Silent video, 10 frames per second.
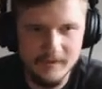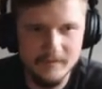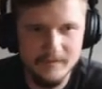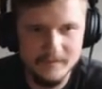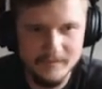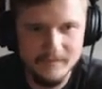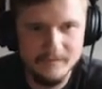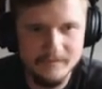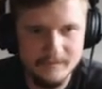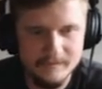
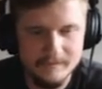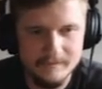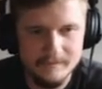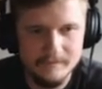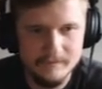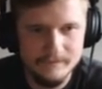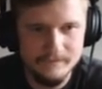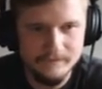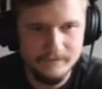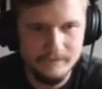
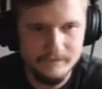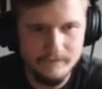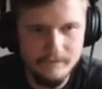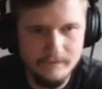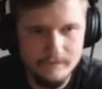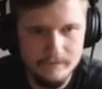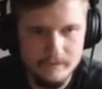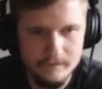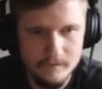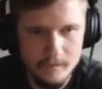
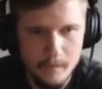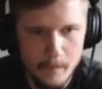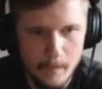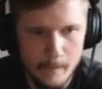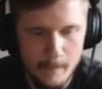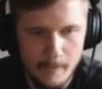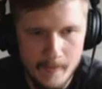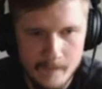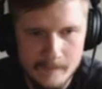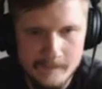
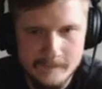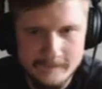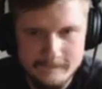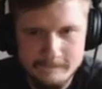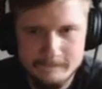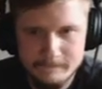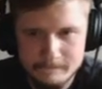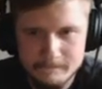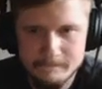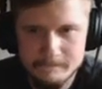
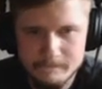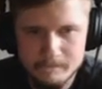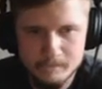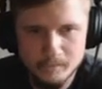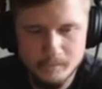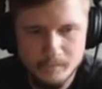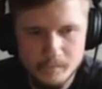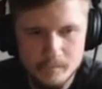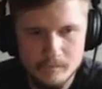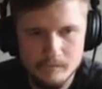
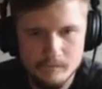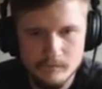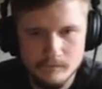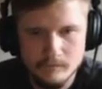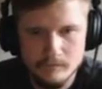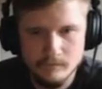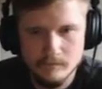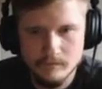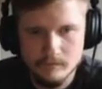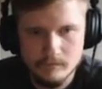
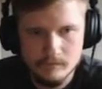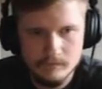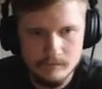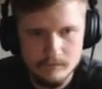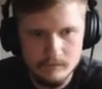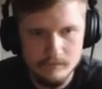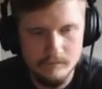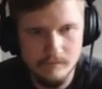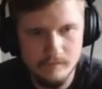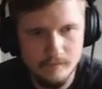[no speech]